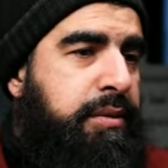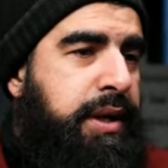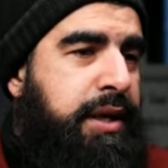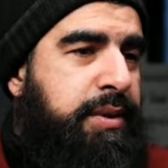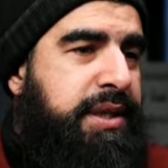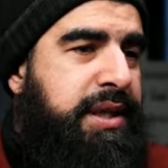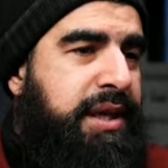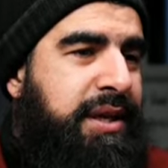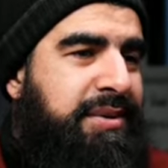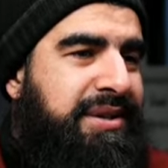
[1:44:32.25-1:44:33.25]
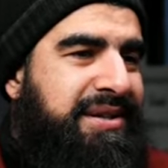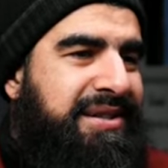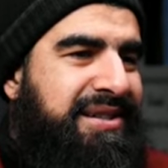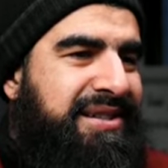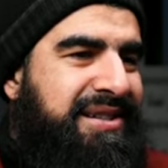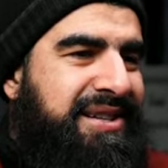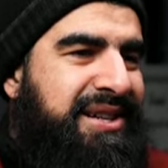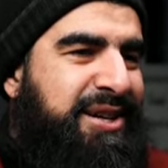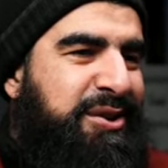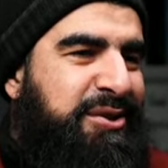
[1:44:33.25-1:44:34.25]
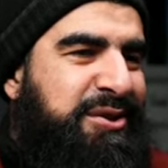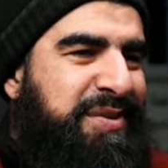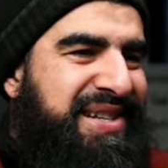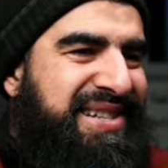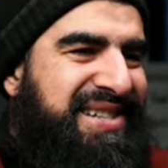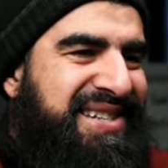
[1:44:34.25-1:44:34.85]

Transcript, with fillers: Alaikum assalam. Go to bed.